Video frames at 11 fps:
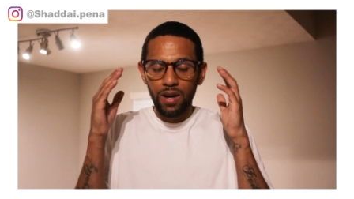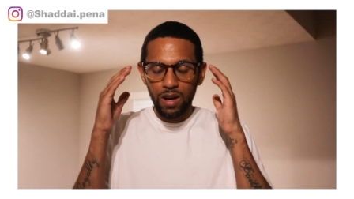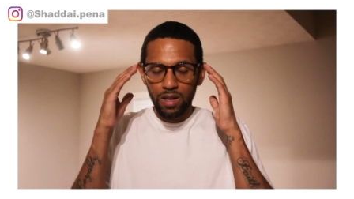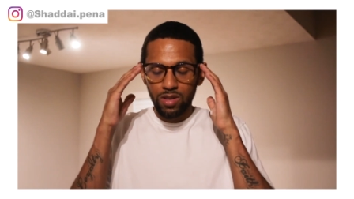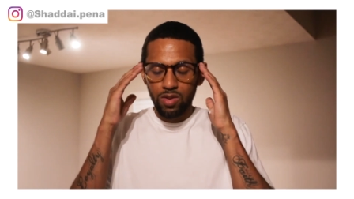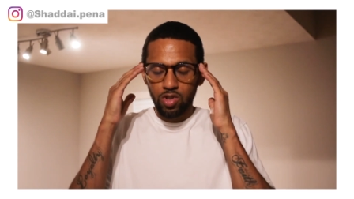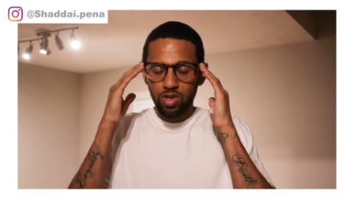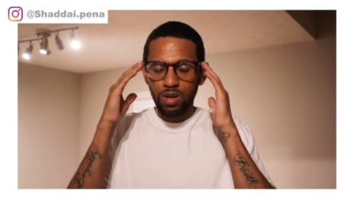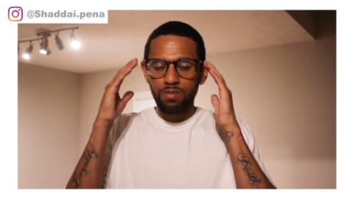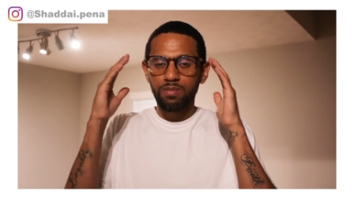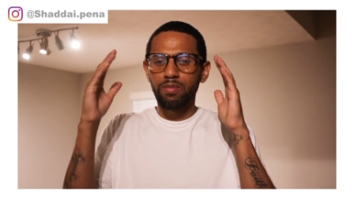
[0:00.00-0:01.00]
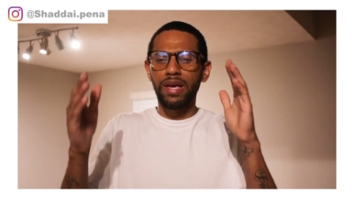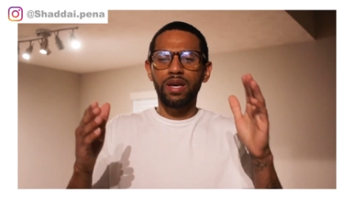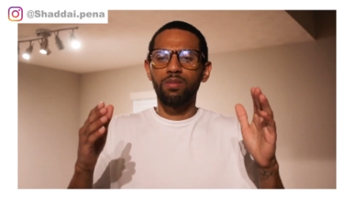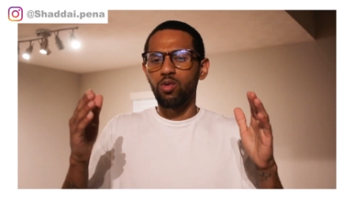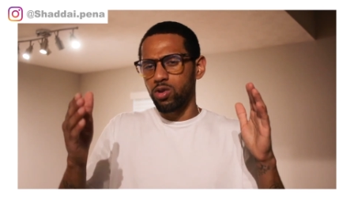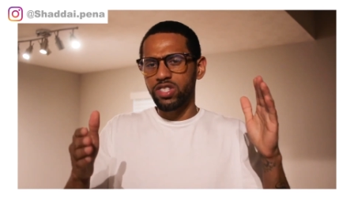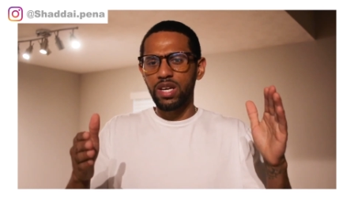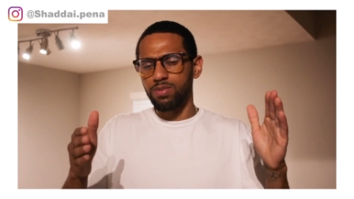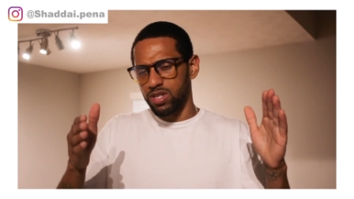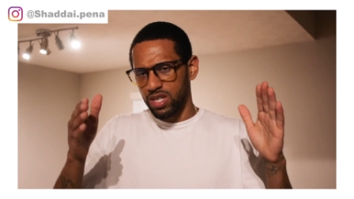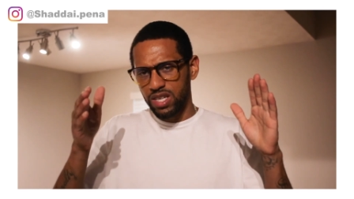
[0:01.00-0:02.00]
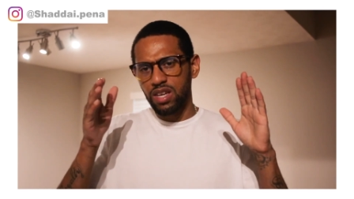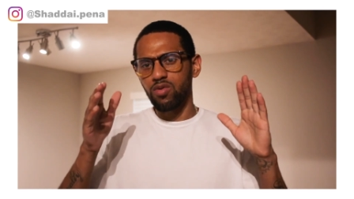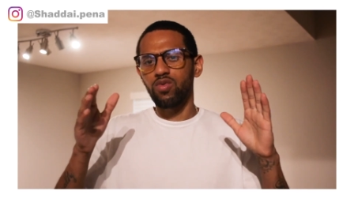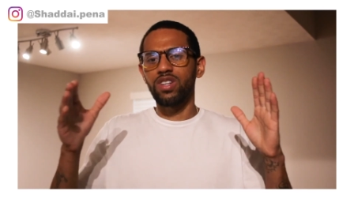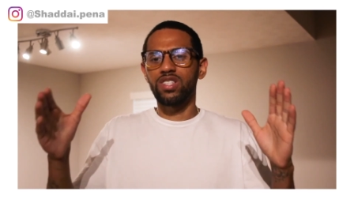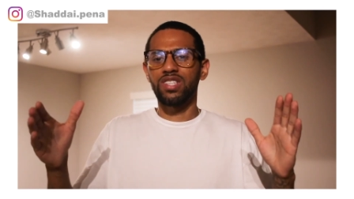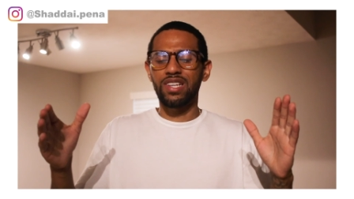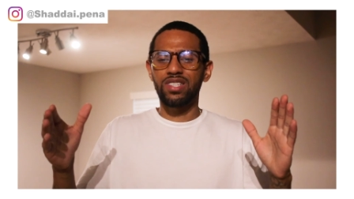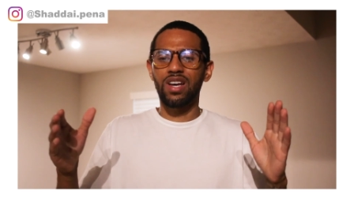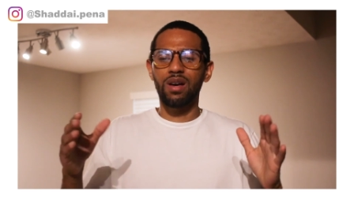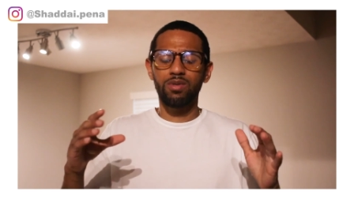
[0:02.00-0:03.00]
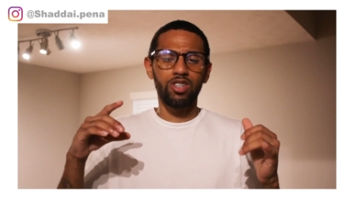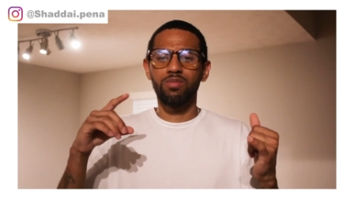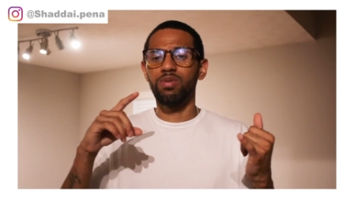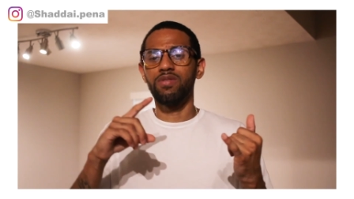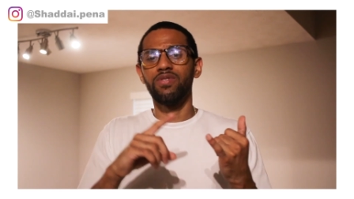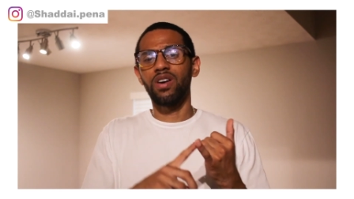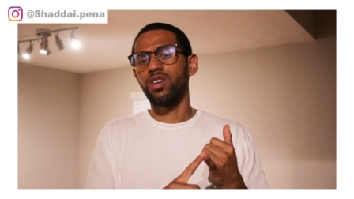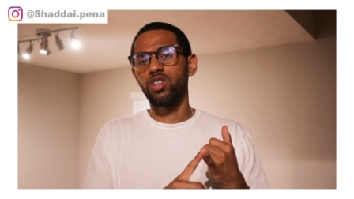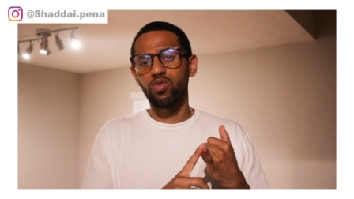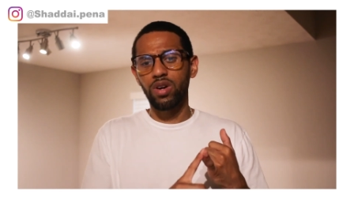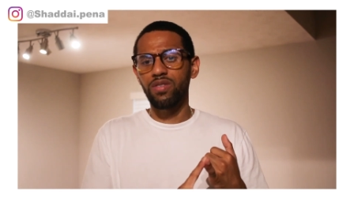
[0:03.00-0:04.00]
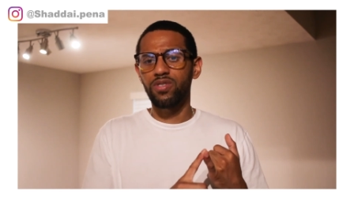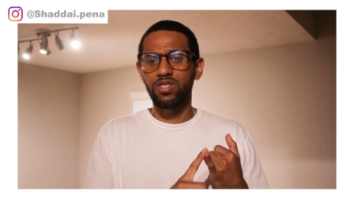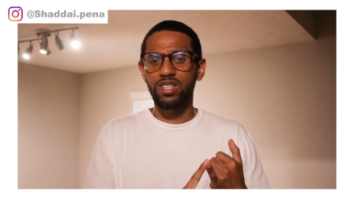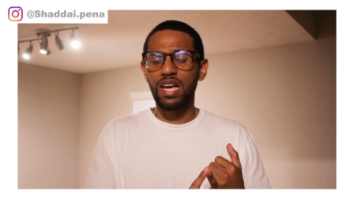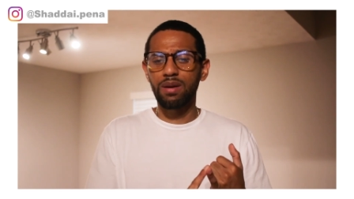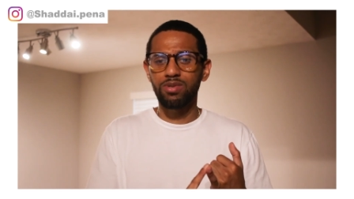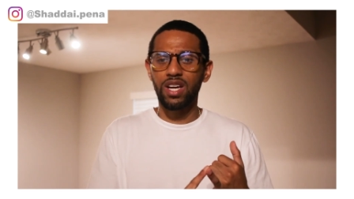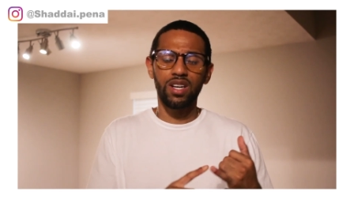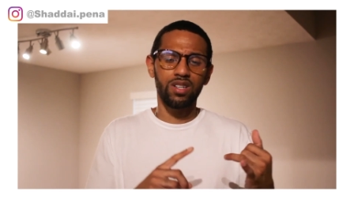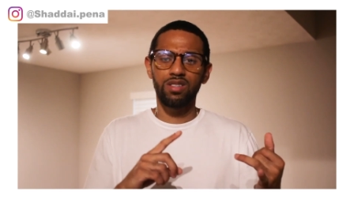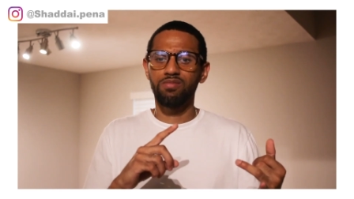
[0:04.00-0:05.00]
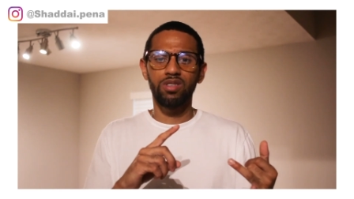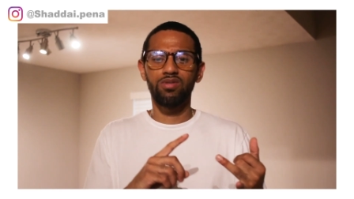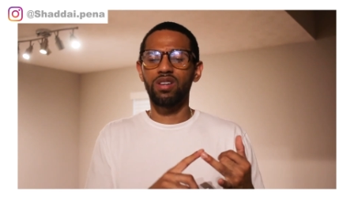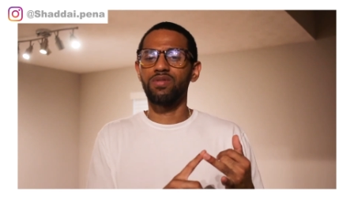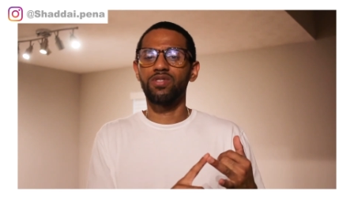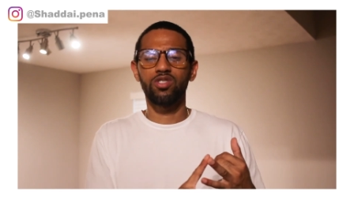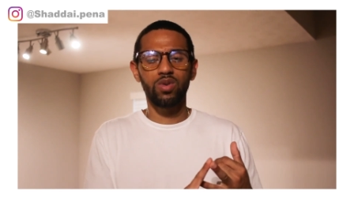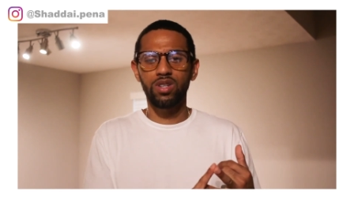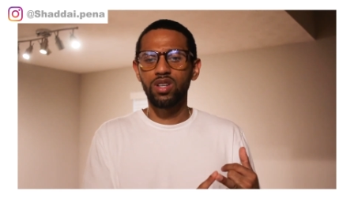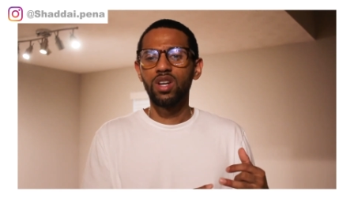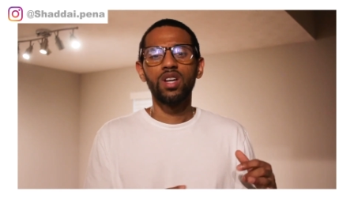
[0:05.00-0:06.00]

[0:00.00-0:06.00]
Uh, you know, Trump making more steps to getting rid of TikTok could be very great for Snapchat, could be great for Twitter,